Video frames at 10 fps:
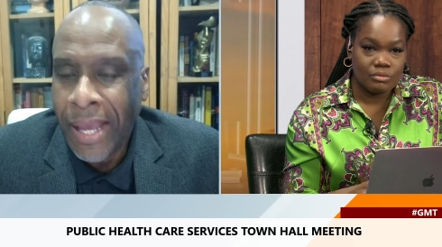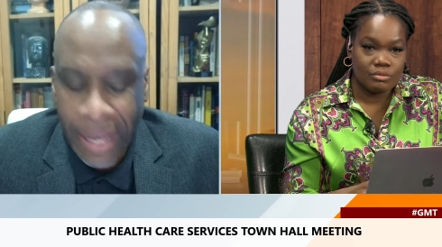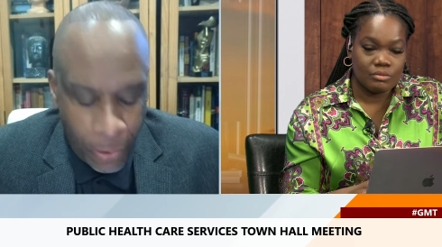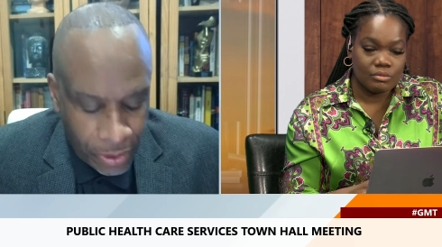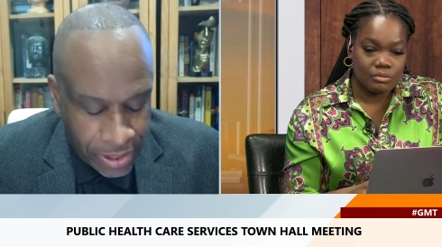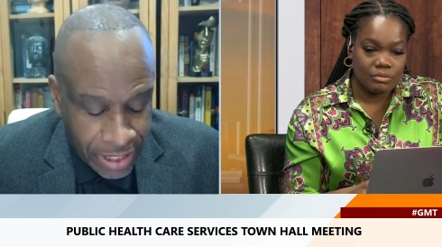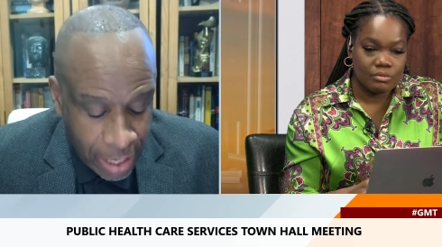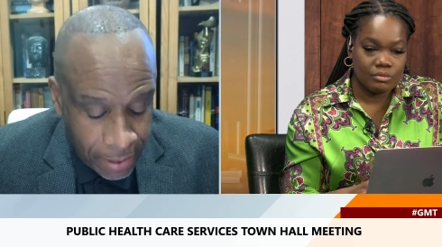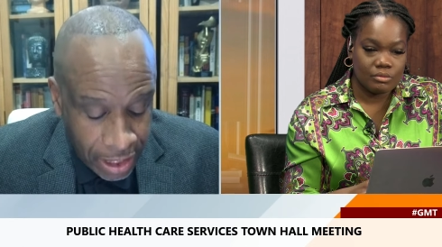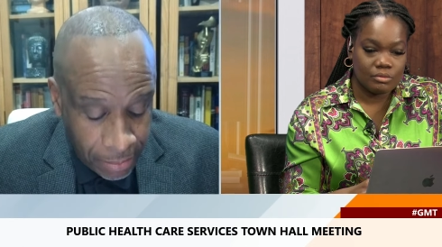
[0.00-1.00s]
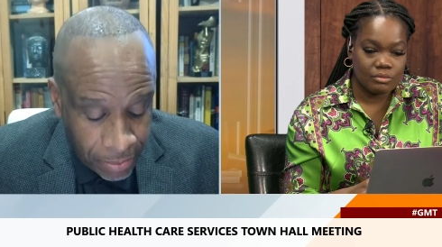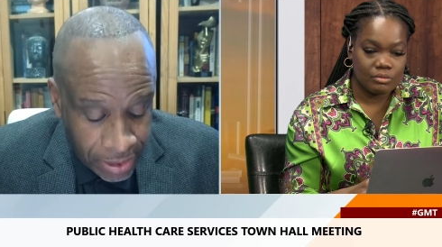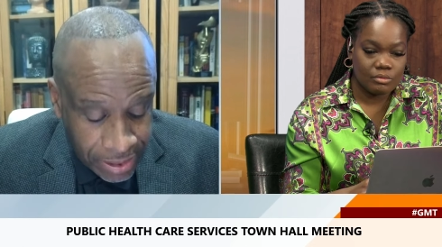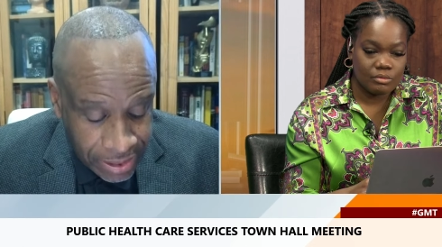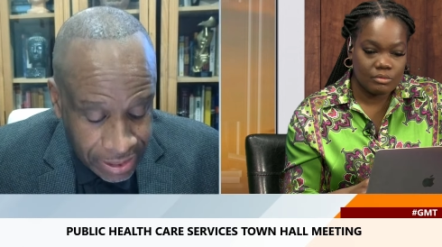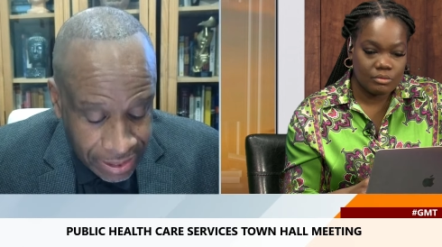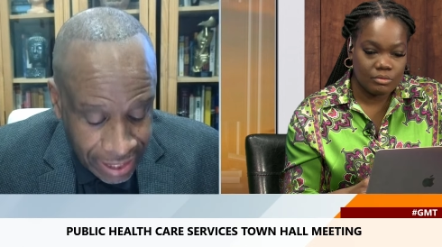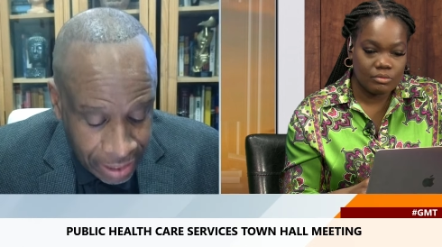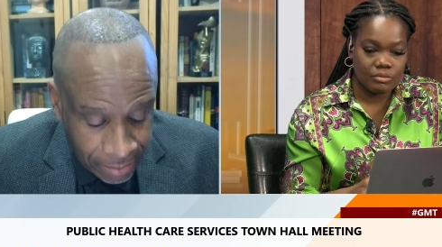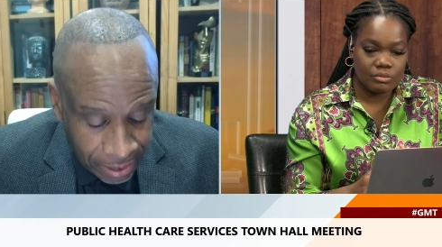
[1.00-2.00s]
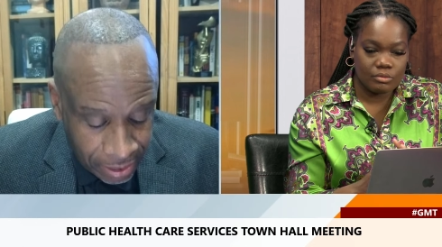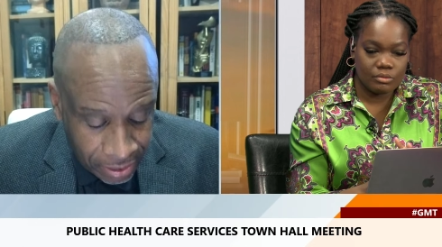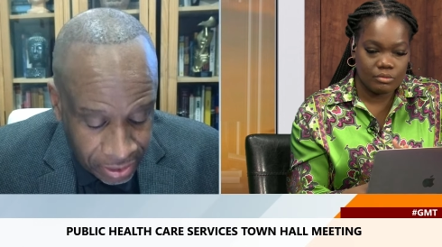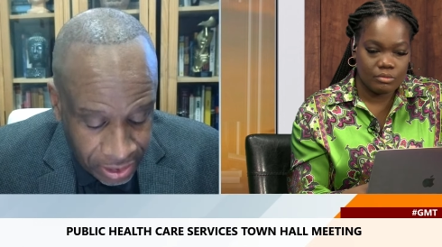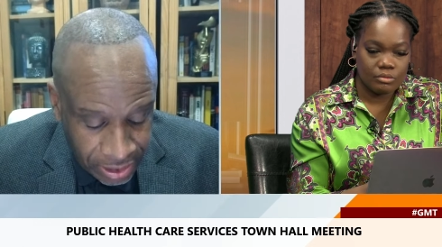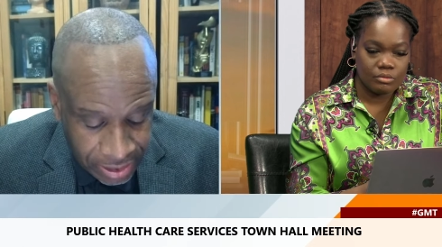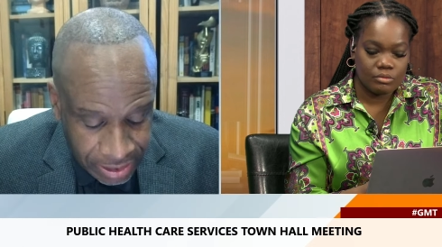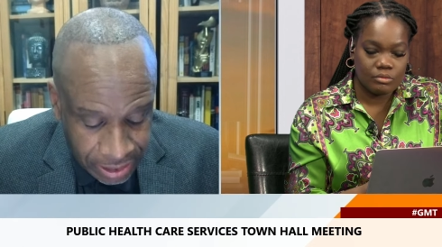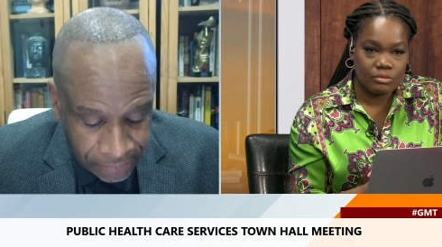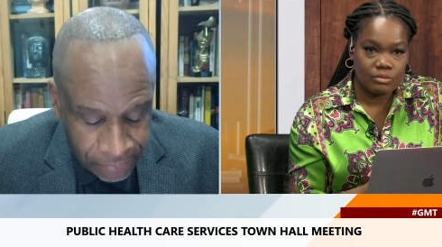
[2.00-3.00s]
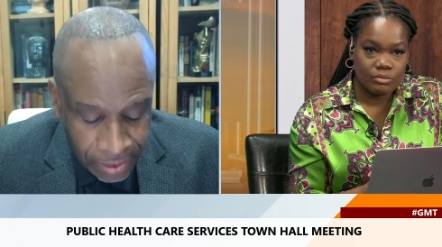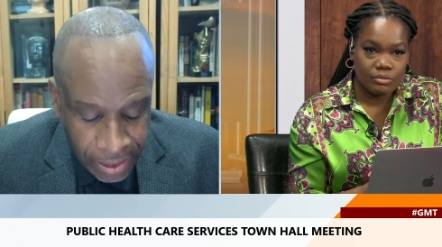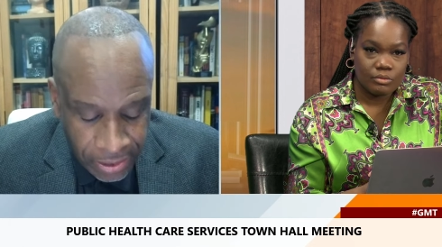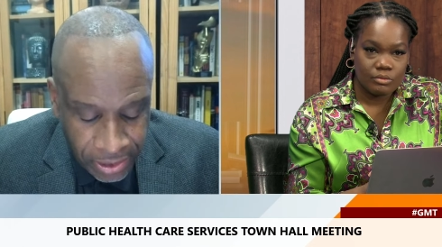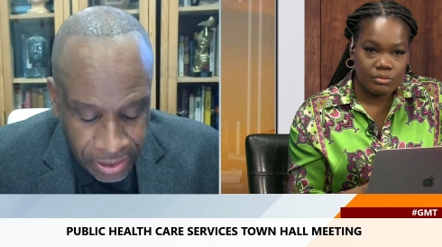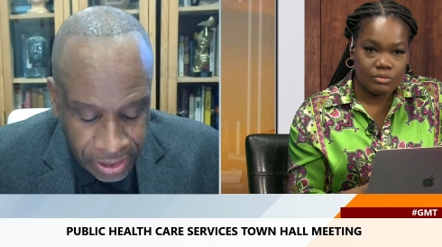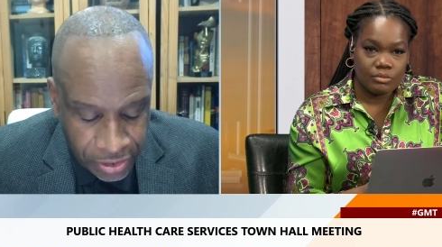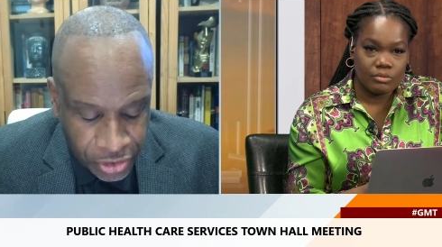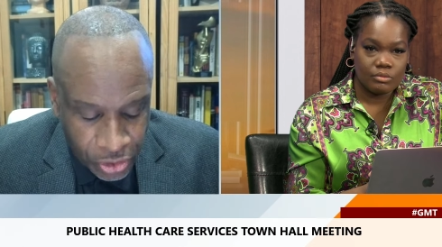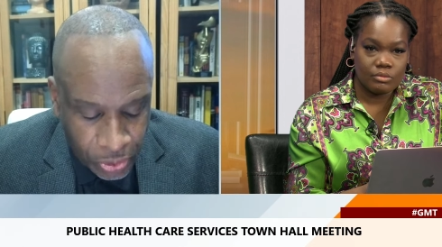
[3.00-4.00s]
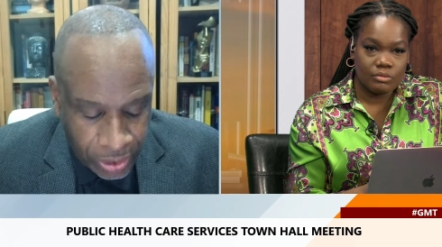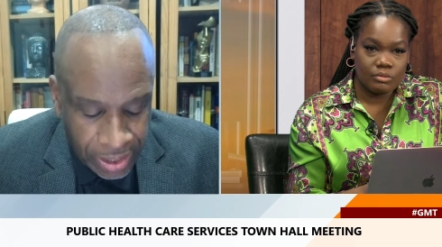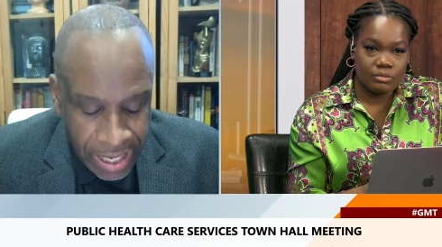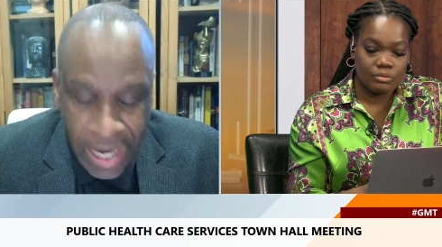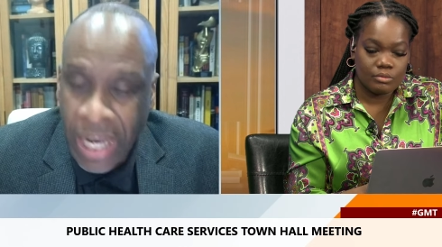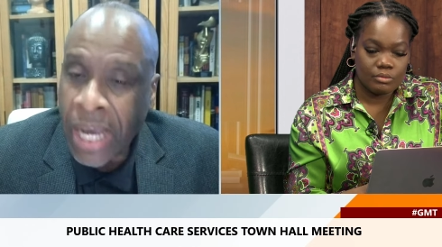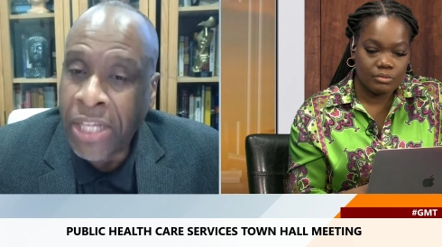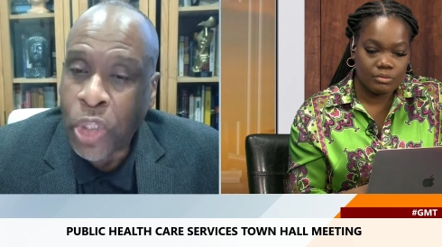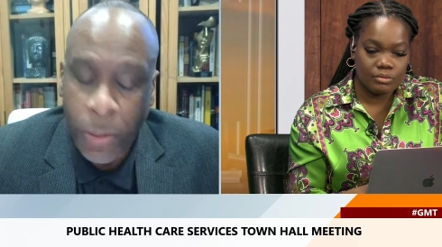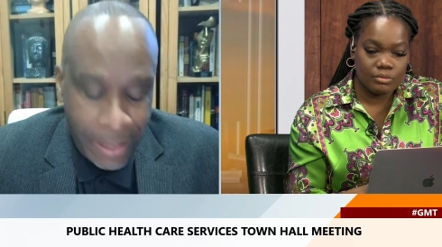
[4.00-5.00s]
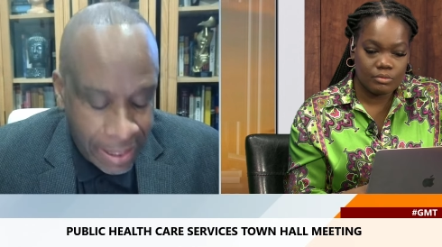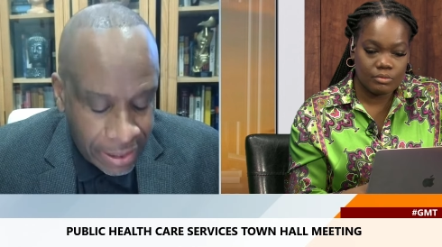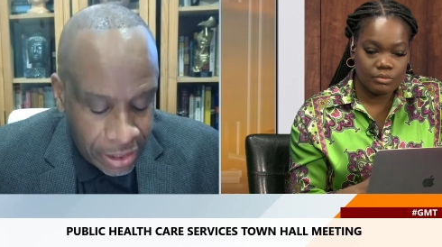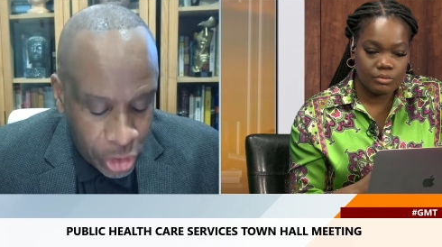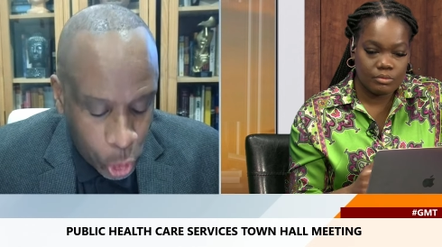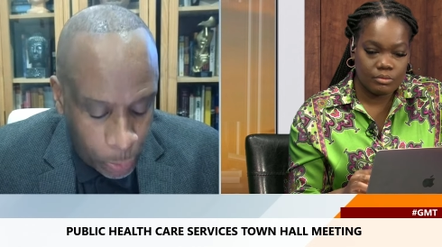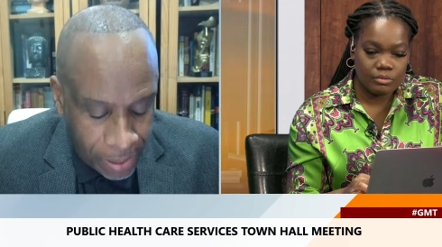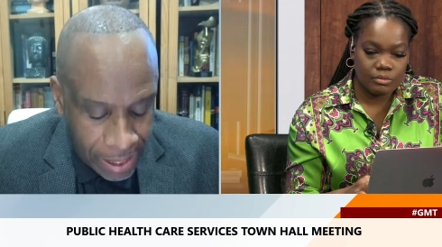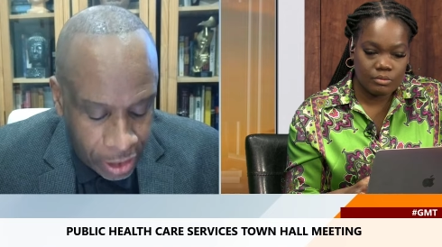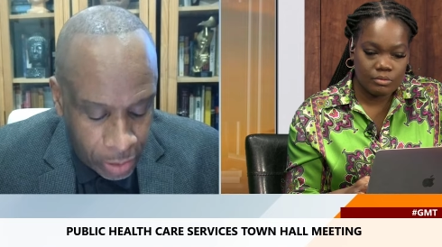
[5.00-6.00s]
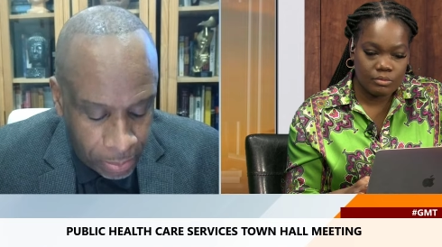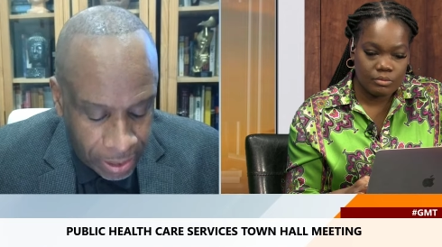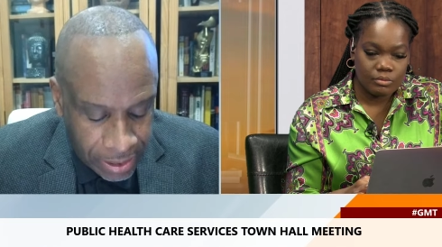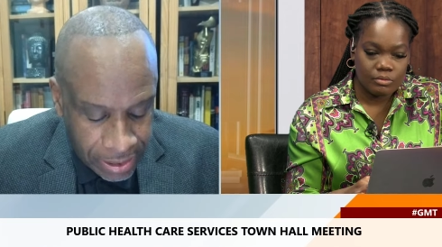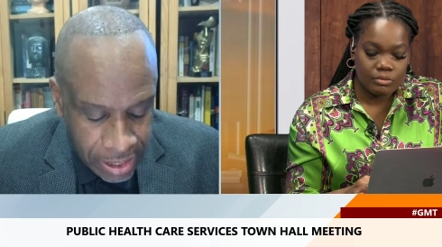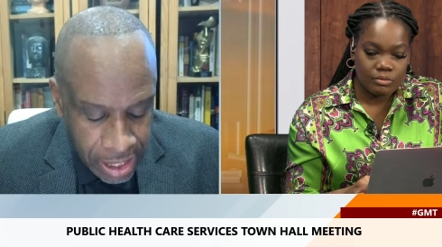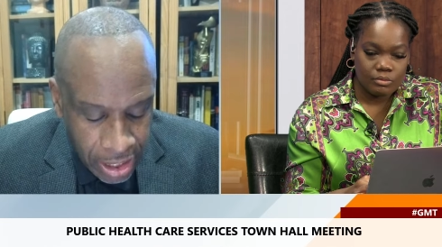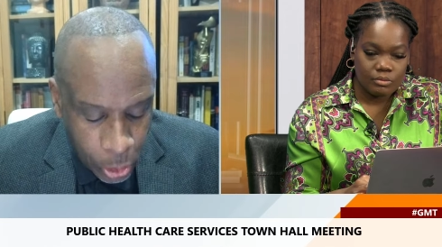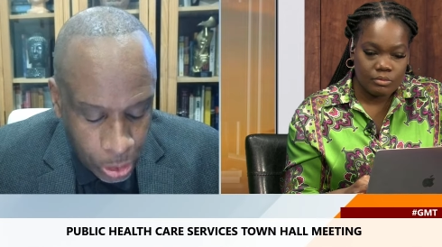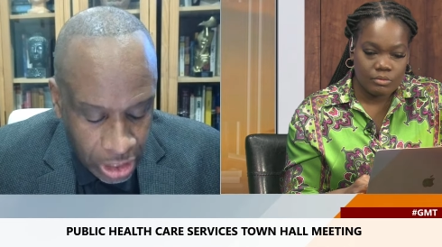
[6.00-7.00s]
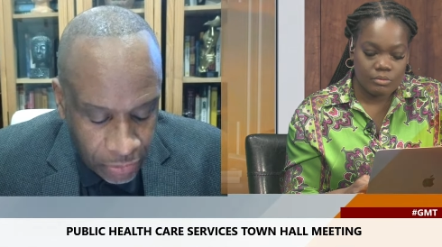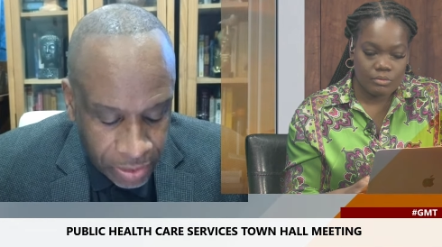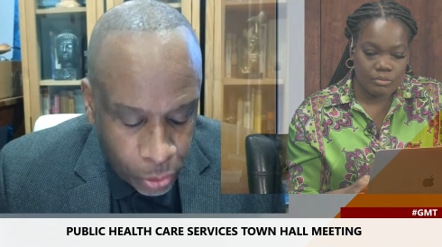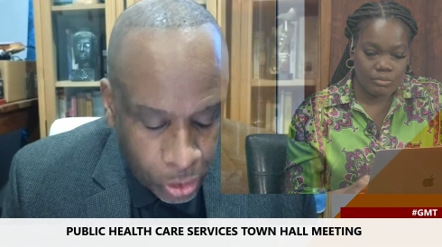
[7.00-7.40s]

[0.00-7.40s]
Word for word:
Speaker 1: uh, which is coming up this coming Thursday, 13th June, uh, and it's going to be held at the Shaw Park Complex, Old Government